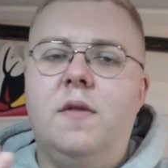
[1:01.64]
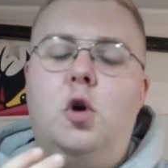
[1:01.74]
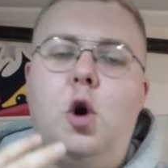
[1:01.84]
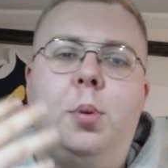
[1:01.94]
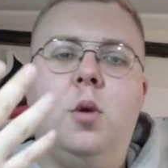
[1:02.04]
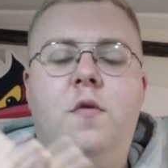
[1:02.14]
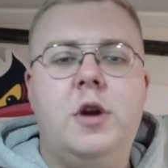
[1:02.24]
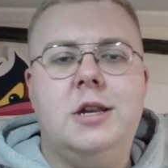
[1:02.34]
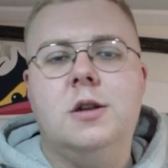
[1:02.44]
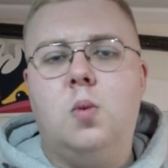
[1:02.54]
of a couple of
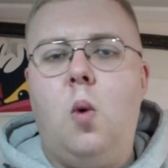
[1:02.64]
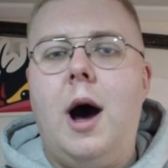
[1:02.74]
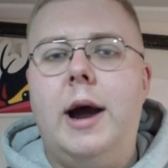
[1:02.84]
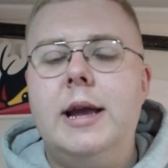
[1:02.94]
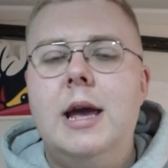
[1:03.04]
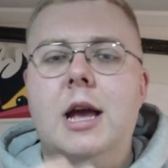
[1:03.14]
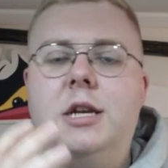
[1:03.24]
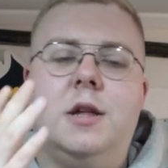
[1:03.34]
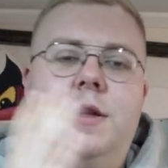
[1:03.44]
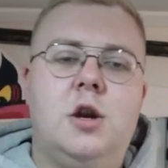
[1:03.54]
reasons why
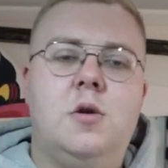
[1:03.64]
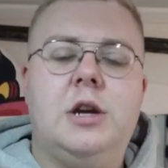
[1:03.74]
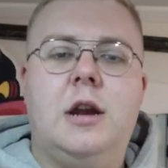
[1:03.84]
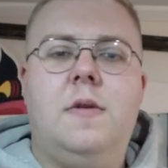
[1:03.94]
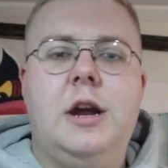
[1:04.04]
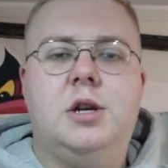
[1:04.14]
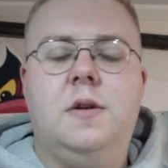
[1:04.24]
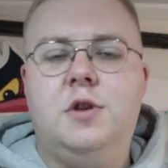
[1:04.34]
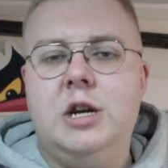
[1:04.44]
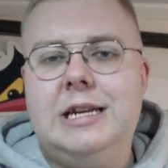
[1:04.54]
as to the new generation
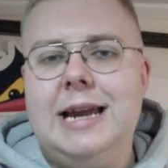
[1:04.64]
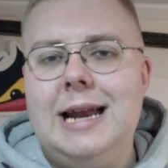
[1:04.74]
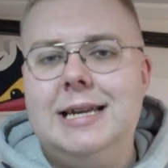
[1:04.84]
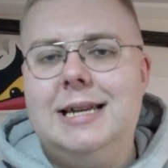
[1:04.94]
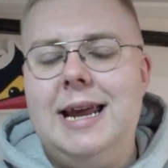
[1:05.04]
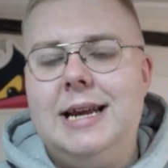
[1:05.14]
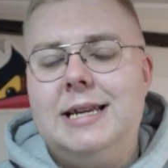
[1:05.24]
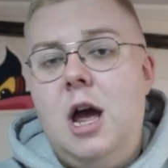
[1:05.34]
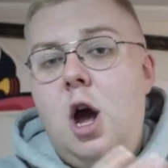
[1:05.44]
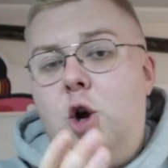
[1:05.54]
of G T
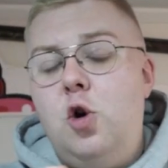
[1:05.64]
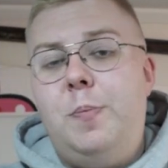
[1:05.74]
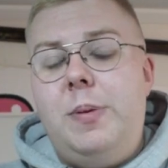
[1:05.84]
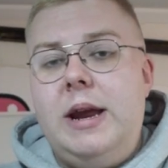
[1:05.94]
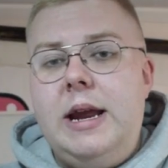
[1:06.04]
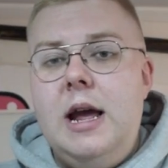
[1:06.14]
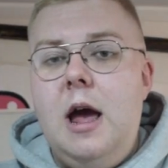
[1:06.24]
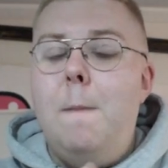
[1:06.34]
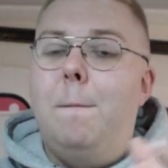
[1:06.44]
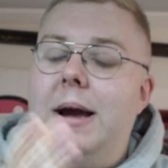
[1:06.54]
eighty-six could be
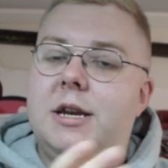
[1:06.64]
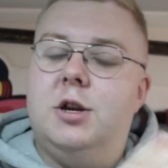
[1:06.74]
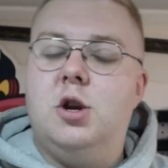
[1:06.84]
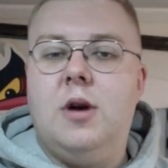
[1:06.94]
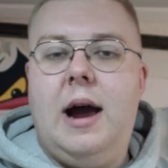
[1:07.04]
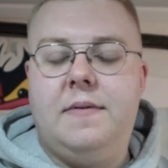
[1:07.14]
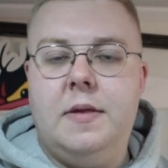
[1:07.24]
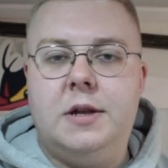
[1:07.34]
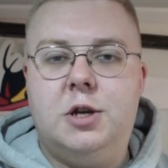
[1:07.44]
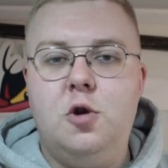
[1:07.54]
better to drive
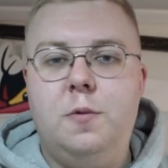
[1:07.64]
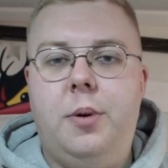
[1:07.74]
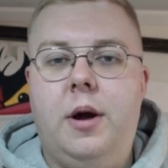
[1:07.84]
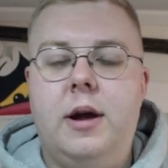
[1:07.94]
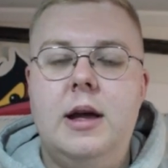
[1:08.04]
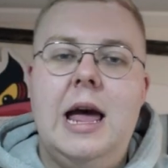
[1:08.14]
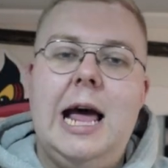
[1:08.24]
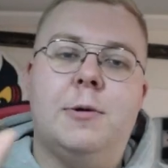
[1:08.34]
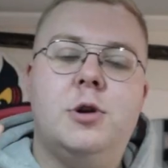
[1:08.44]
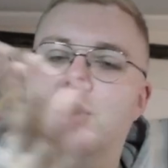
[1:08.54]
than the Supra.
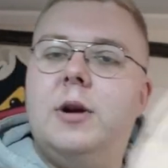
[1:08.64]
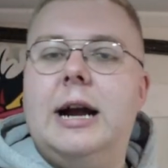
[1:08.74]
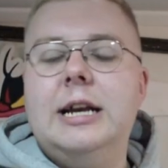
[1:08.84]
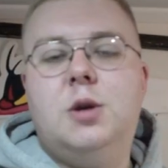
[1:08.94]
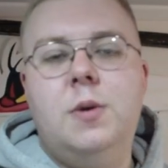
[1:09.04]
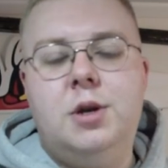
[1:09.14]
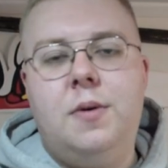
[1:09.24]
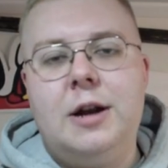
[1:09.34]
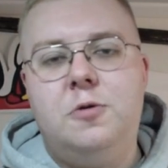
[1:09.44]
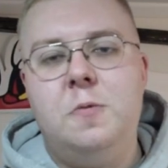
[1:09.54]
I want you guys to
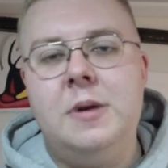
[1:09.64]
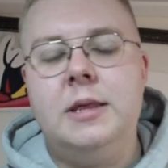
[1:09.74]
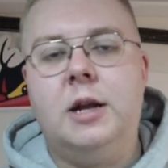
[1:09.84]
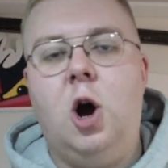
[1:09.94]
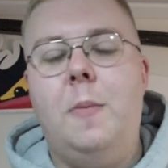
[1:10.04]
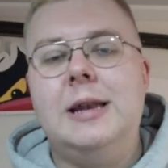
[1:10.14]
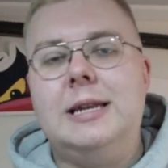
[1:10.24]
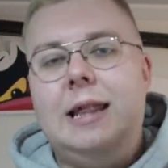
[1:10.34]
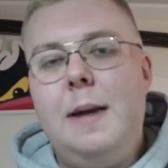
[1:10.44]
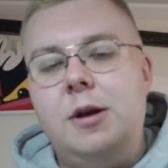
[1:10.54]
interact with me in the
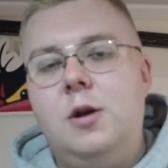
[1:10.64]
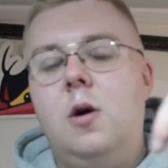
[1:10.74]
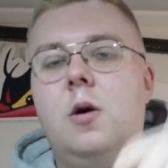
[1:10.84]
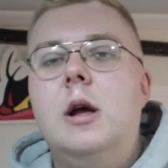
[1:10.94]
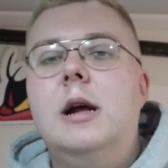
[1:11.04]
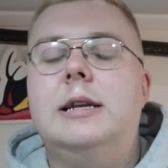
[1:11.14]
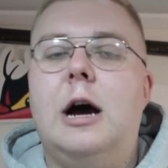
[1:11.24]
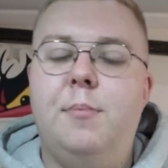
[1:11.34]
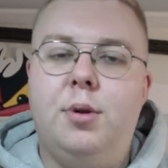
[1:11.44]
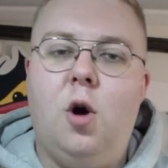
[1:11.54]
comments, let me know
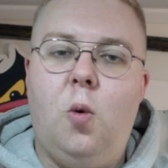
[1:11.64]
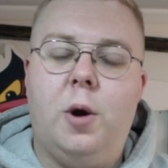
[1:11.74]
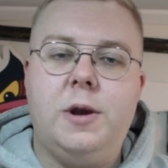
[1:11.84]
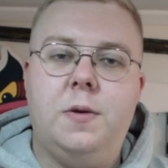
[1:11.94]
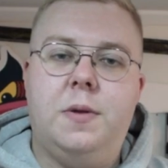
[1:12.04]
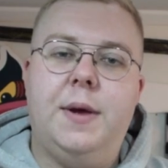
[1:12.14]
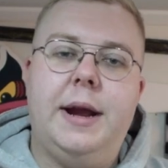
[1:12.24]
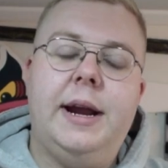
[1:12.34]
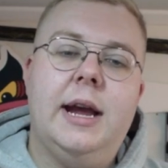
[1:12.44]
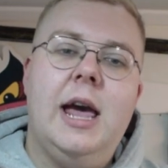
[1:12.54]
down below what you
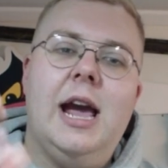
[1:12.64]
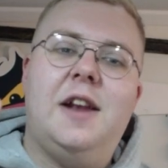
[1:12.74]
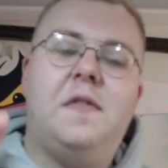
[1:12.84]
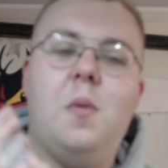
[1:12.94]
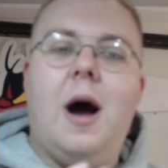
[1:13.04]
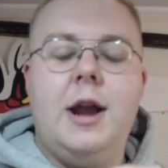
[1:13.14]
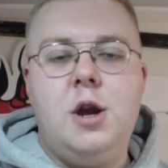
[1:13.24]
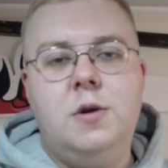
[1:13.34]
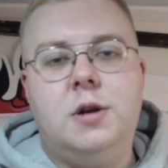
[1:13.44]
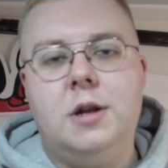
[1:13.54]
think, and if you are
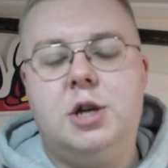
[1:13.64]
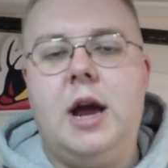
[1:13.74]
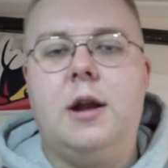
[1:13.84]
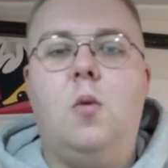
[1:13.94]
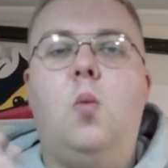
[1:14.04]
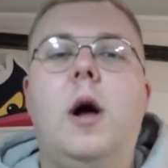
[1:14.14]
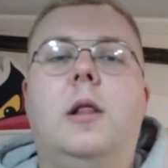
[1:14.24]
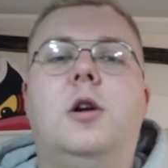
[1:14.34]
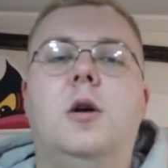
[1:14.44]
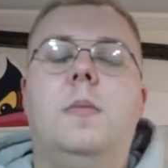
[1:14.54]
new to the channel,
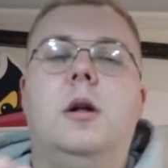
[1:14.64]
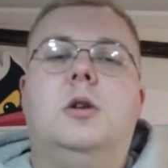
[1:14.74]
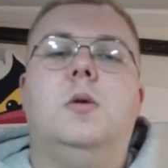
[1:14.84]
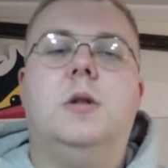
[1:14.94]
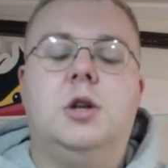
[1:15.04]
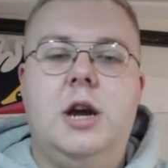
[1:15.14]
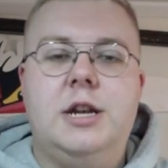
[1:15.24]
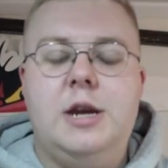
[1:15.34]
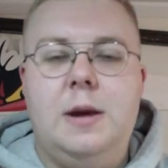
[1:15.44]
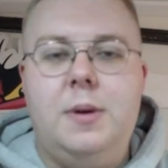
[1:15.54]
welcome to the J
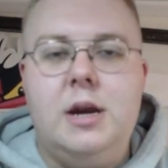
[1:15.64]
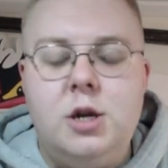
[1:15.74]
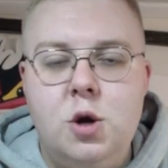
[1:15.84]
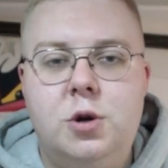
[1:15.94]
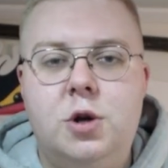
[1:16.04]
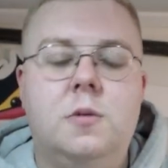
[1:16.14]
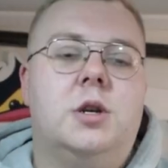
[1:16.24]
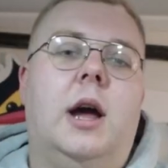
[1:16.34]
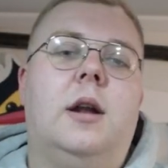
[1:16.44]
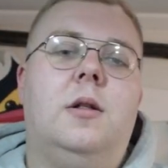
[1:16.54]
J B YouTube
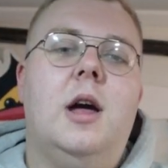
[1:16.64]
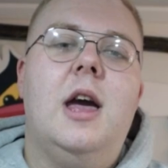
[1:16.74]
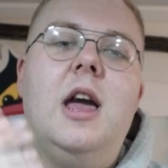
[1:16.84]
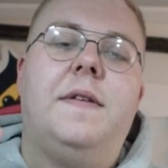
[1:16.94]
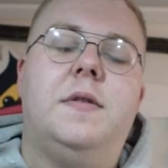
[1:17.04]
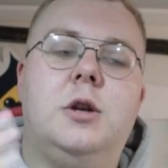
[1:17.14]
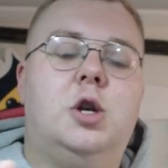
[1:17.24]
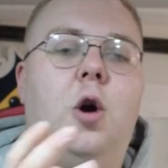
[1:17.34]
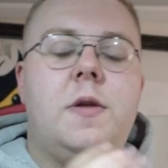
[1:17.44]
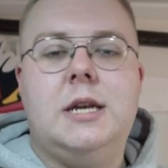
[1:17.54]
channel. If you
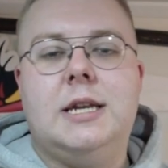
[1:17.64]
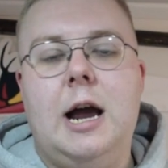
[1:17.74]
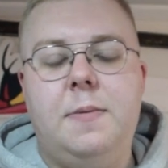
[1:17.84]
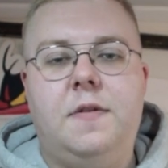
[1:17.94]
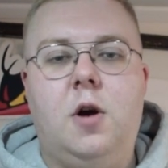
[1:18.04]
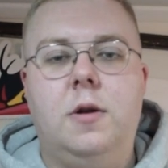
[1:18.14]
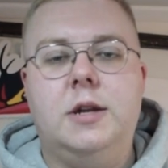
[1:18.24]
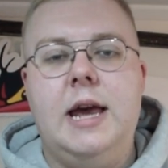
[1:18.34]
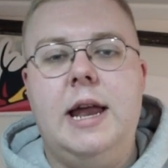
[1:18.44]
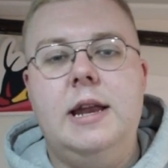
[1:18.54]
enjoy this type of
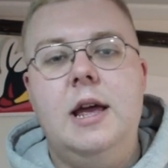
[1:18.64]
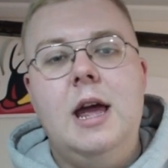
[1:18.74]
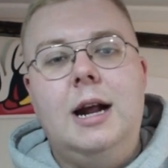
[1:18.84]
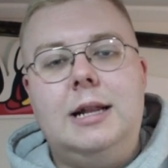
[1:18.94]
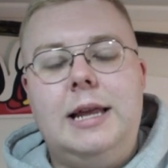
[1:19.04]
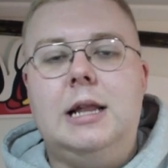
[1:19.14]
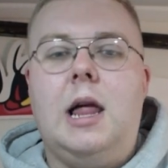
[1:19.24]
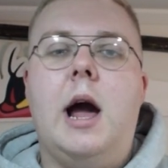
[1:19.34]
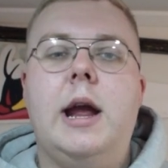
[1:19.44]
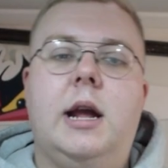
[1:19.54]
content, click
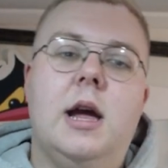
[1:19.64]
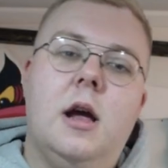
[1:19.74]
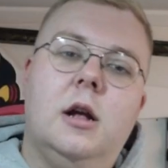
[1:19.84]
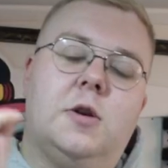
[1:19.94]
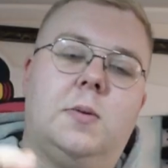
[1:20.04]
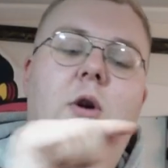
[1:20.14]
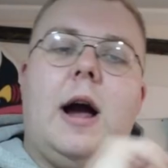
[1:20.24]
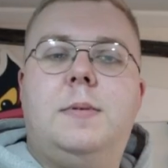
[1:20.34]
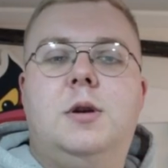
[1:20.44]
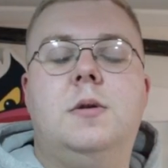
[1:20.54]
like,
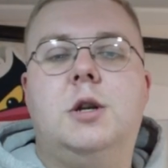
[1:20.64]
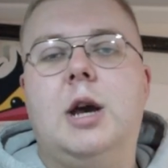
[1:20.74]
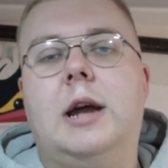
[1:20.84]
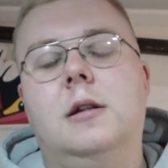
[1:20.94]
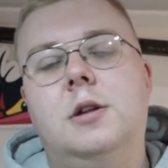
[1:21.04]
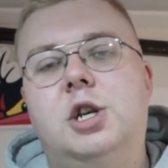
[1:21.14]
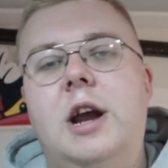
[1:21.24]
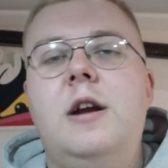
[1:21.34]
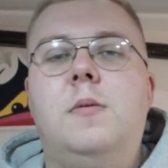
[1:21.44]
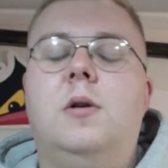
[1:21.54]
subscribe to the channel and
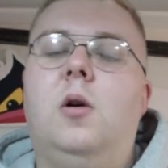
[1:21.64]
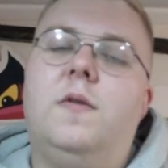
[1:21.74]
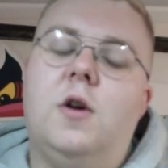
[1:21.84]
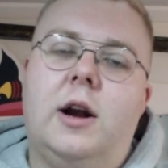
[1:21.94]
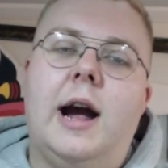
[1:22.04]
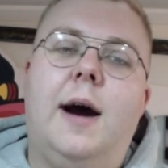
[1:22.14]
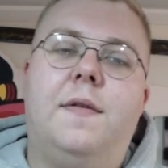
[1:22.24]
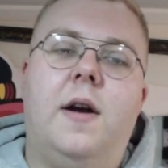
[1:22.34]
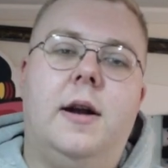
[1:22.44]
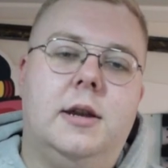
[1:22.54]
share it with all of your car
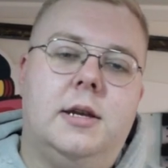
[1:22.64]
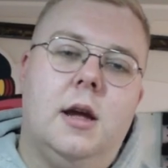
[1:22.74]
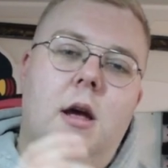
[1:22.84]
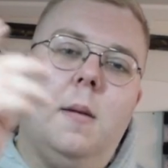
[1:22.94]
friends.